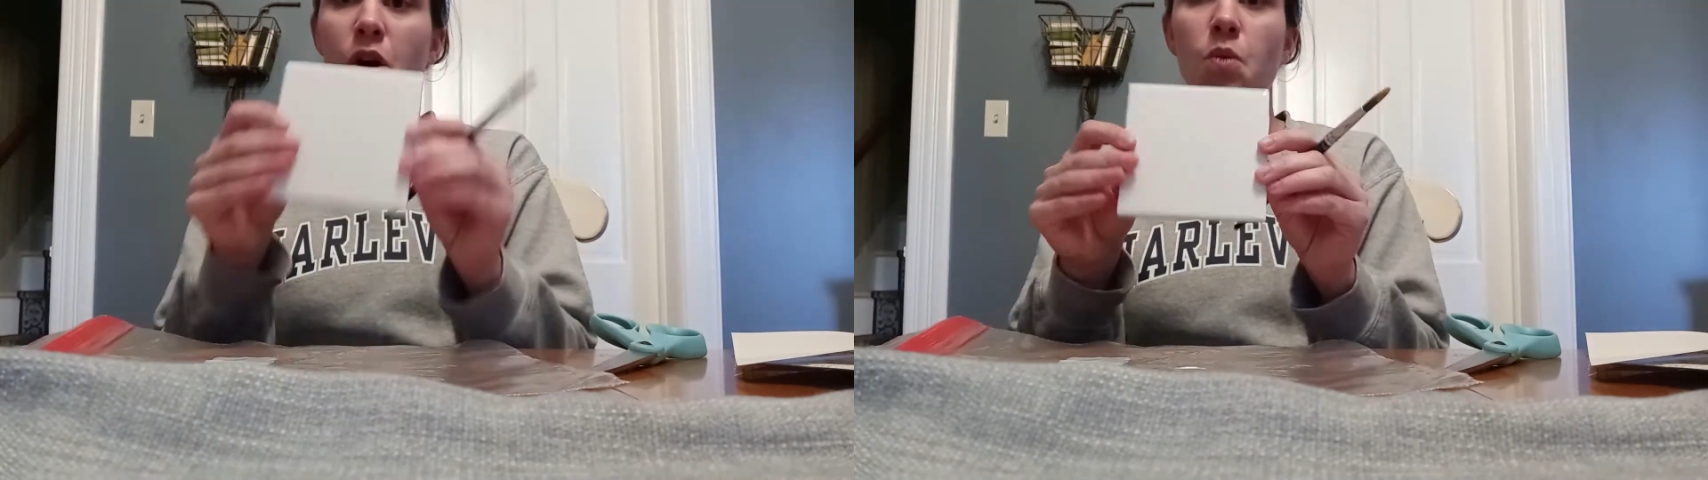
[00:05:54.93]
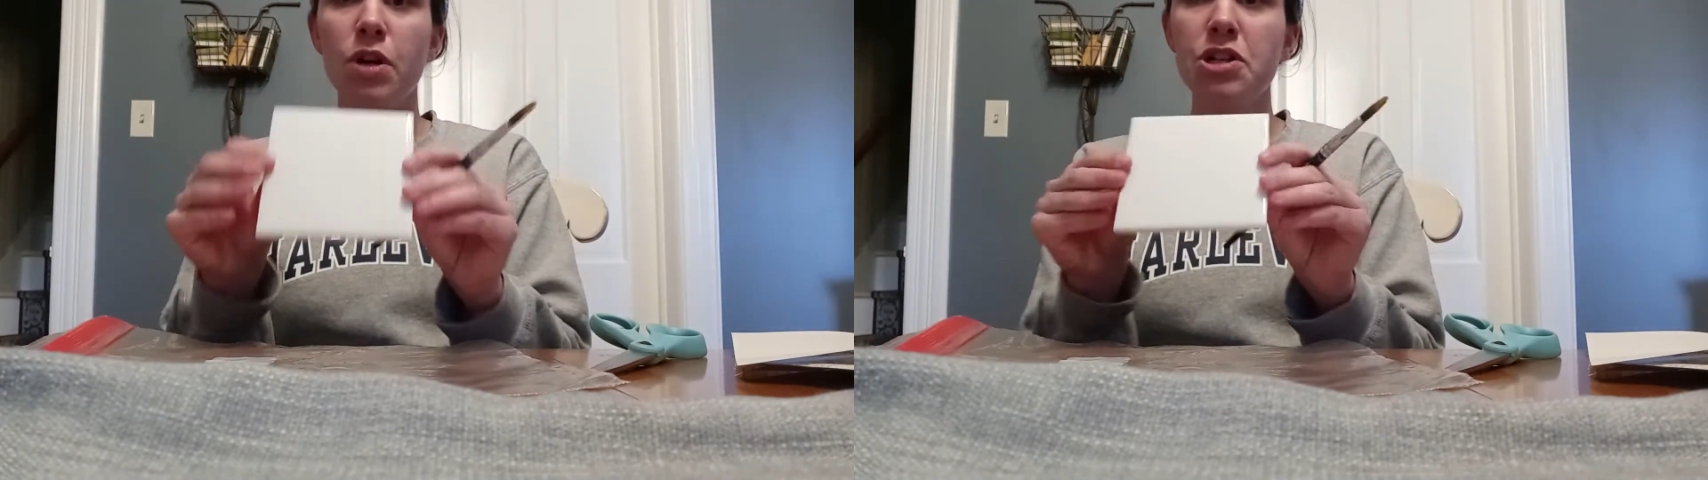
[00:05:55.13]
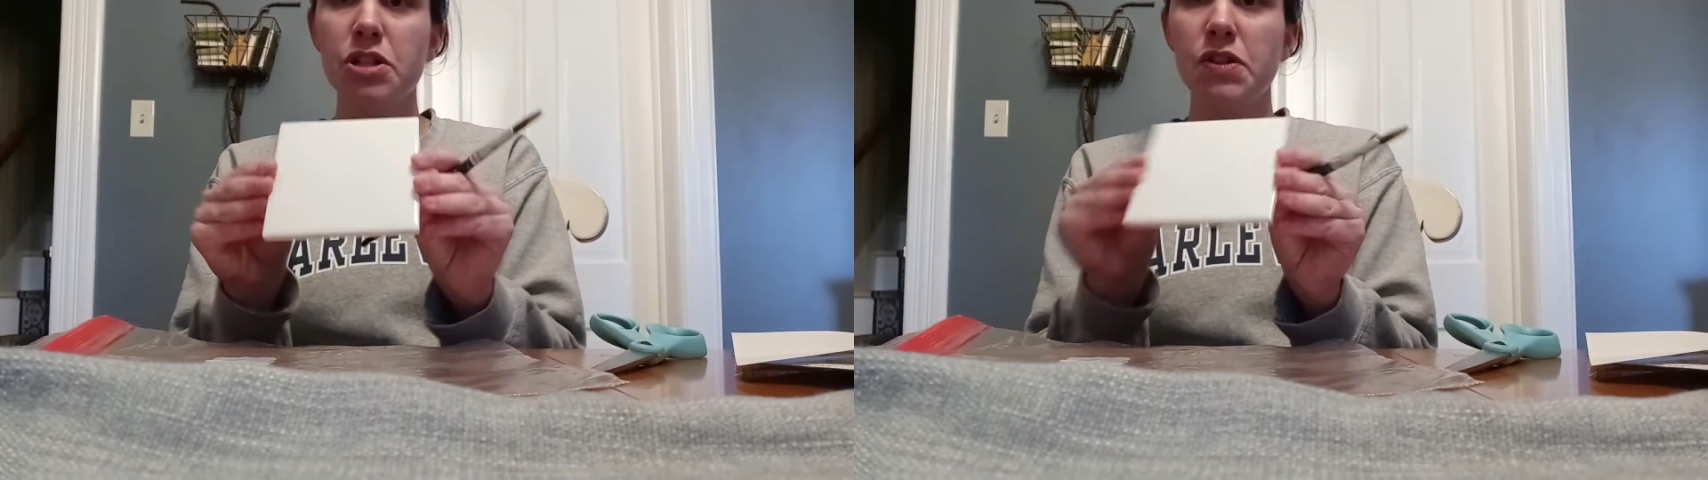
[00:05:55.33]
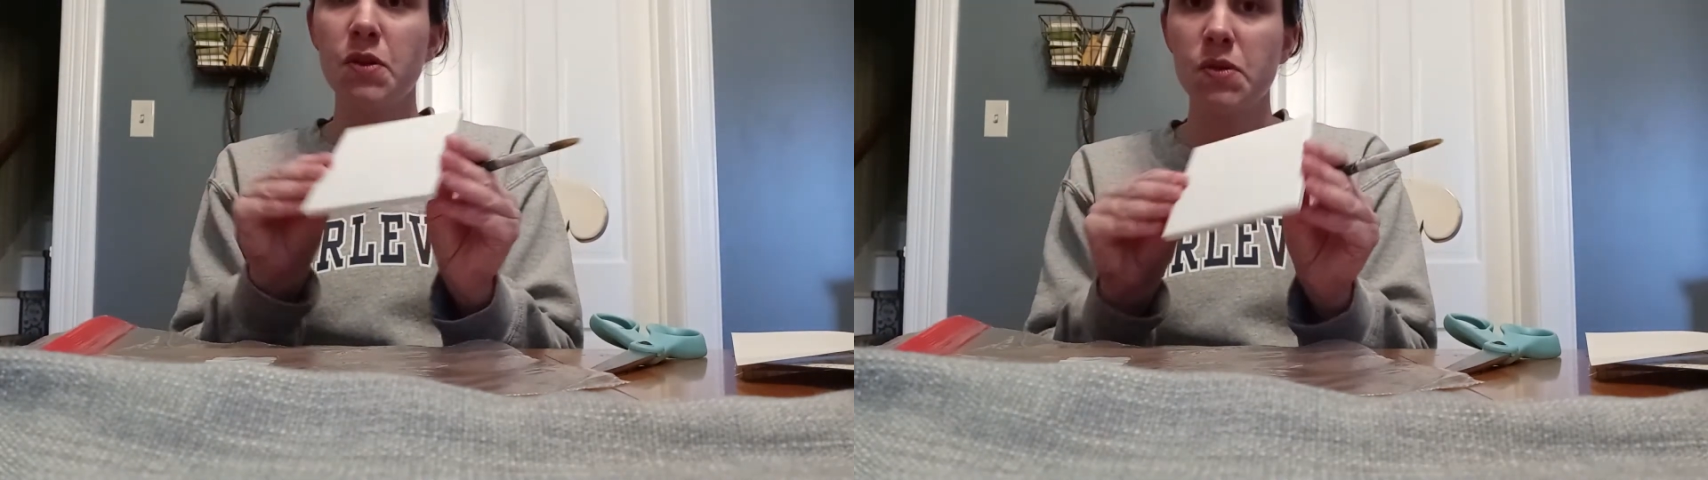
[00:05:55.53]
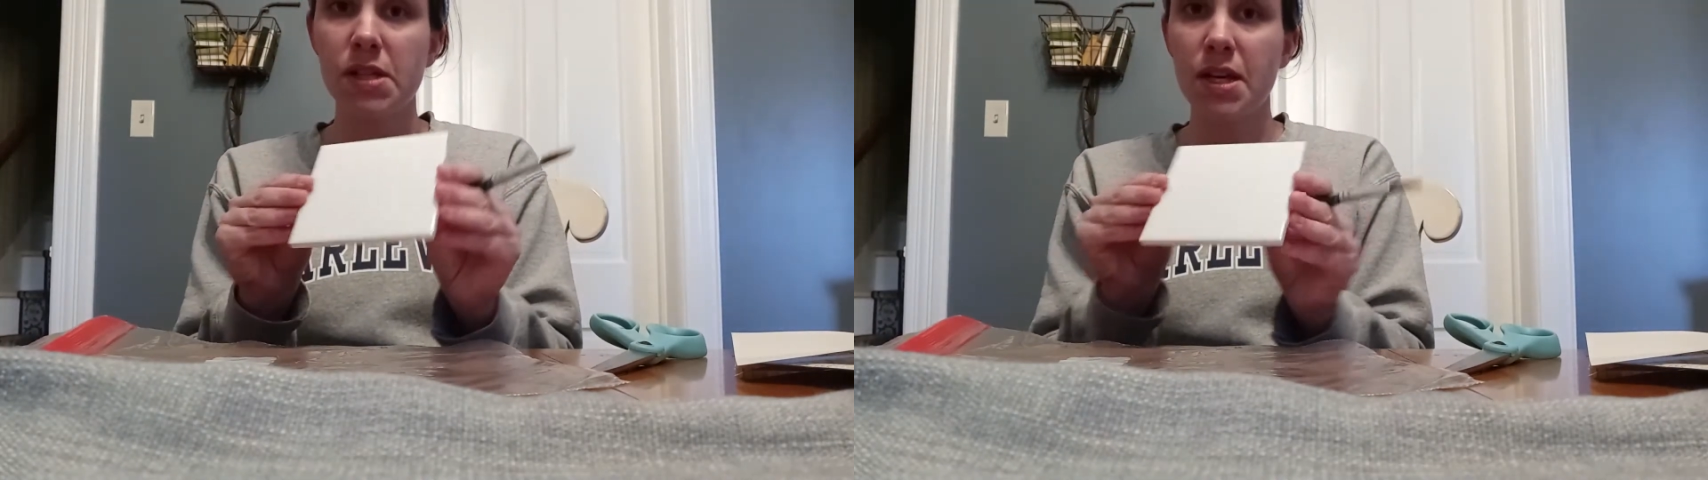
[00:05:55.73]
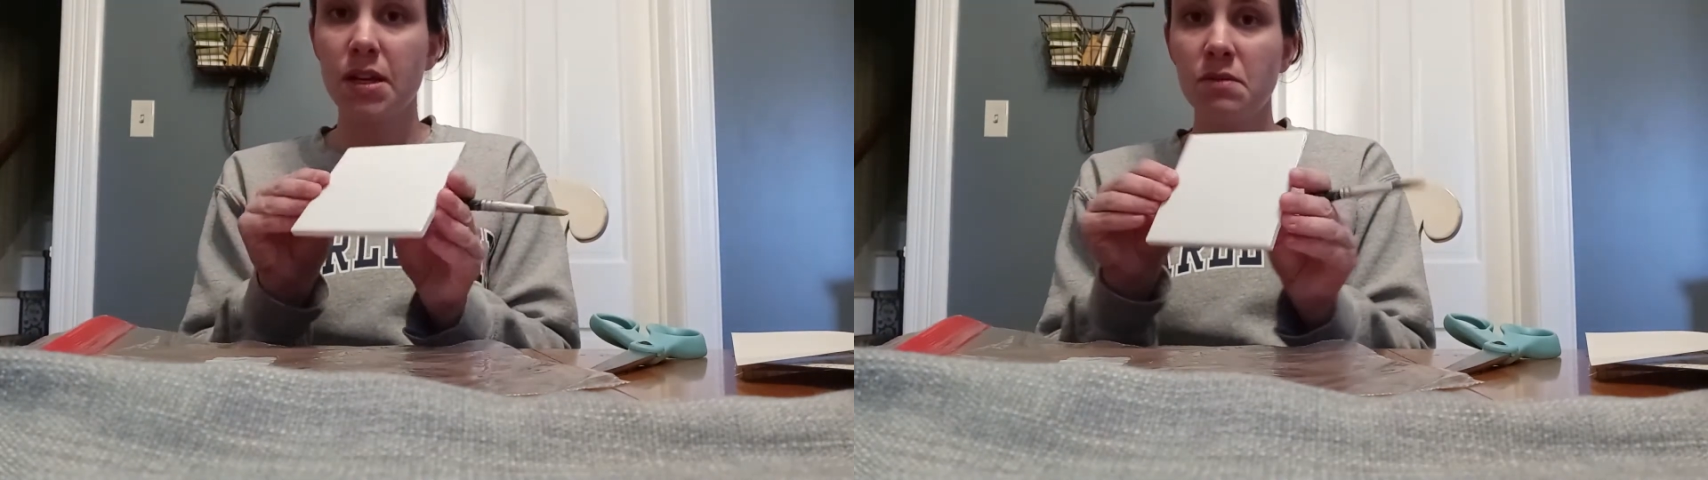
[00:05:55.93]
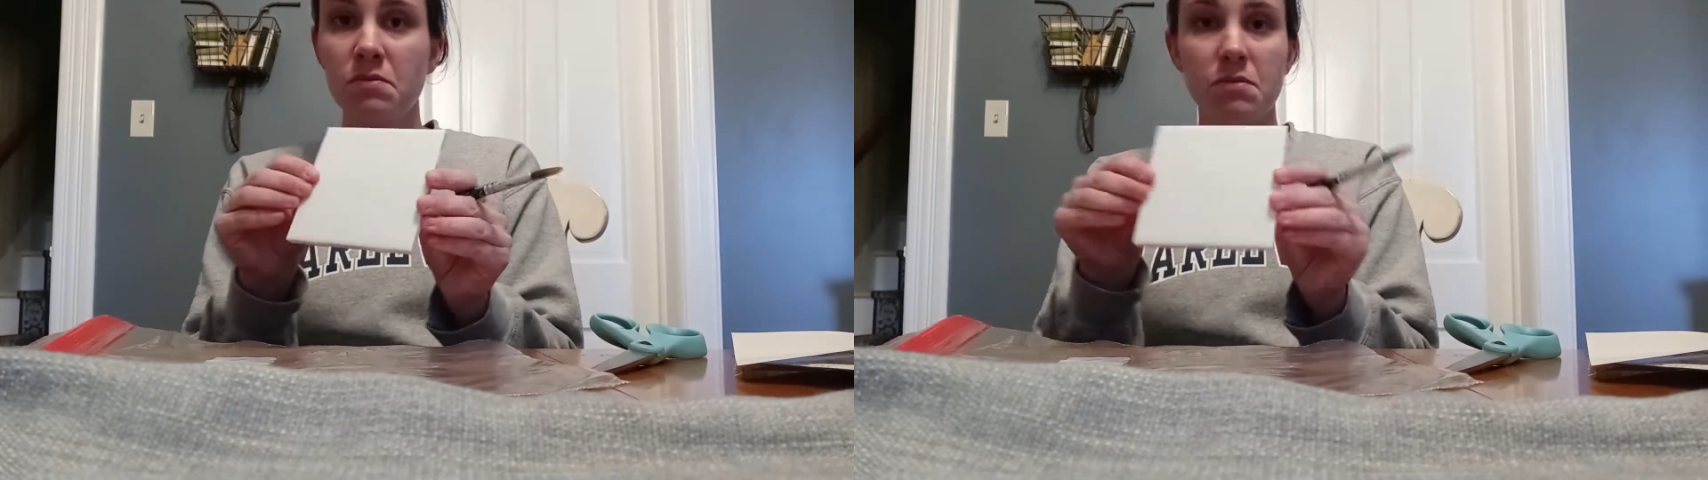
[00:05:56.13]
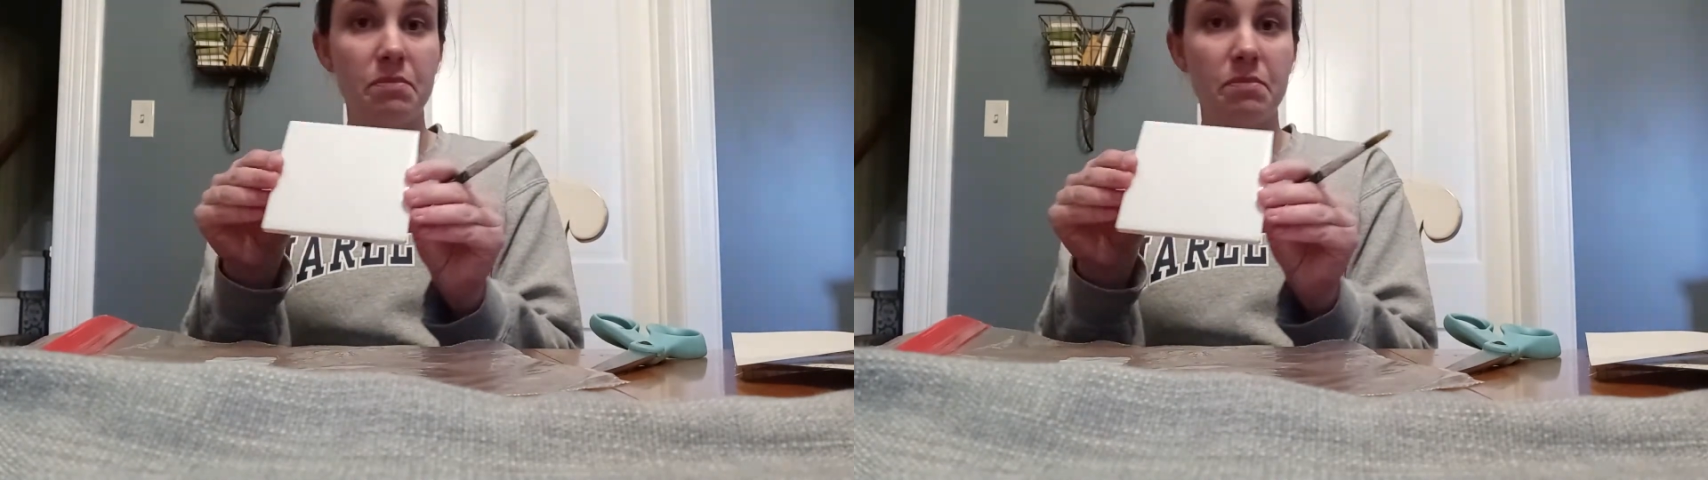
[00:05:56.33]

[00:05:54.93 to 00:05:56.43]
we're just using